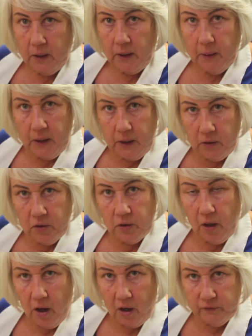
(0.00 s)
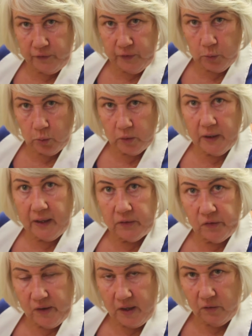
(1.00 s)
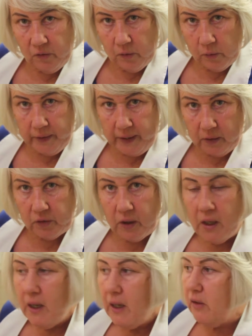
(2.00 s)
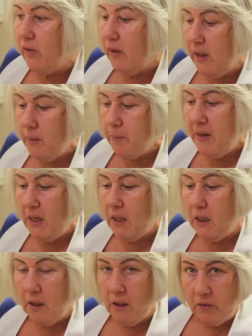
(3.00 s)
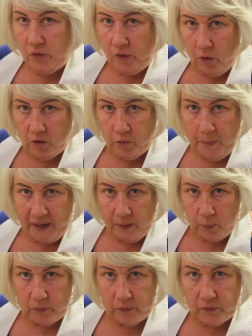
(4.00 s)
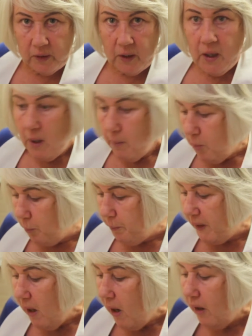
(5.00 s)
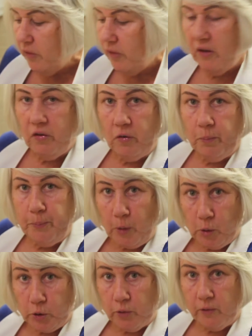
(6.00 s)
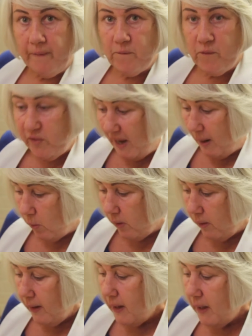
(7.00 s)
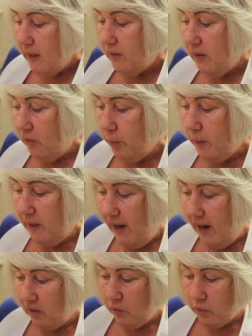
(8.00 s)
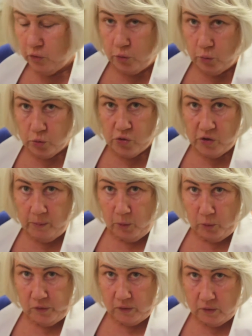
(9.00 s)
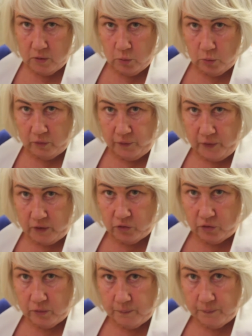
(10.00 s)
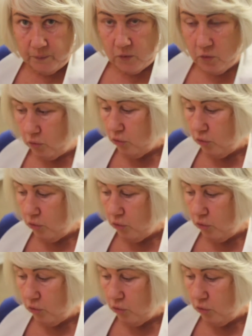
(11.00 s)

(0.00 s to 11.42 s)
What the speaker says: into the hot fluid and stay stirring it. It's like making a sauce backwards. But because this is butter and flour, this will last for 2 or 3 months in the door of the fridge. So there's